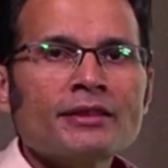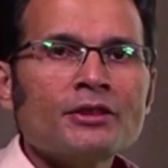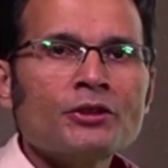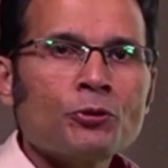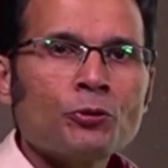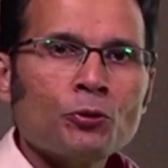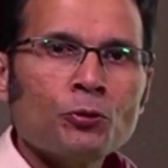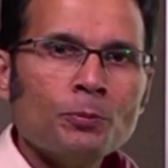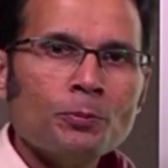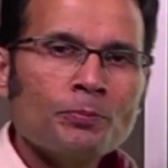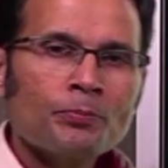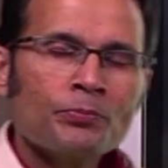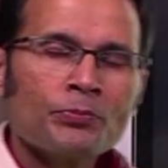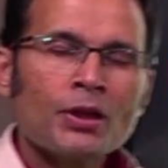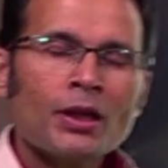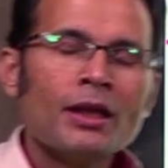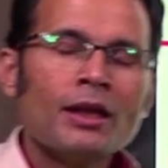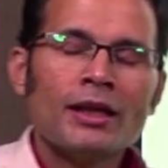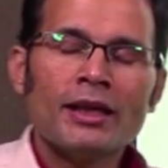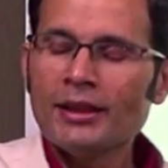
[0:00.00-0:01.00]
Syndrome?
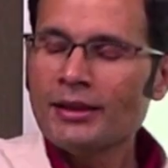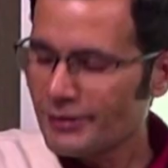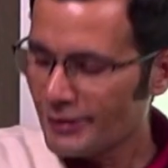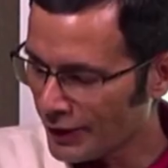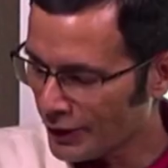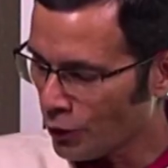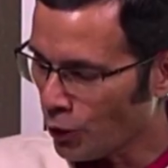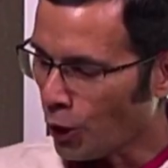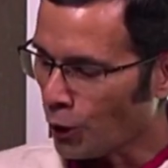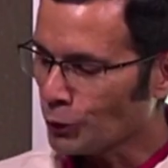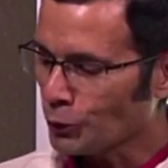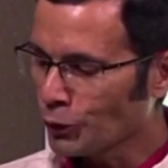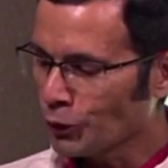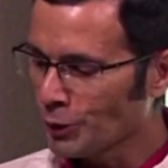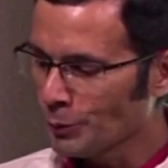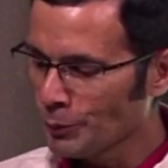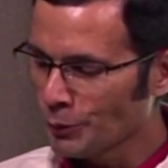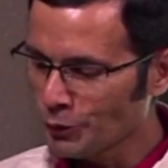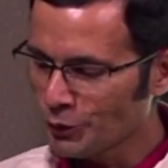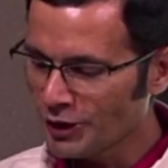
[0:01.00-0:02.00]
It's an
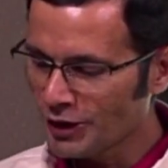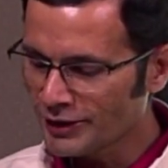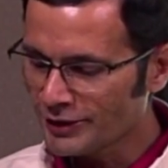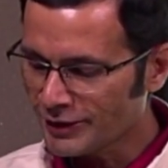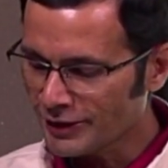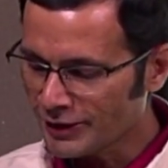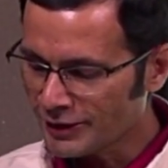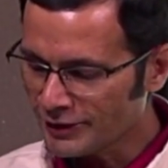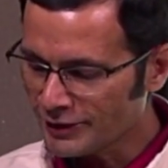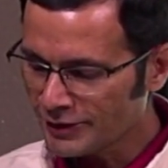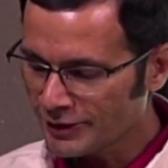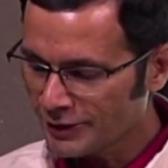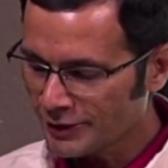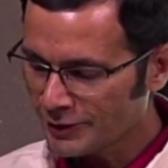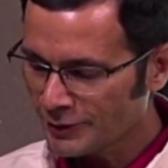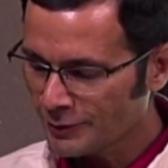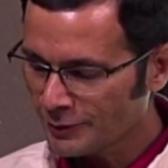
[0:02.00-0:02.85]
autoimmune disease.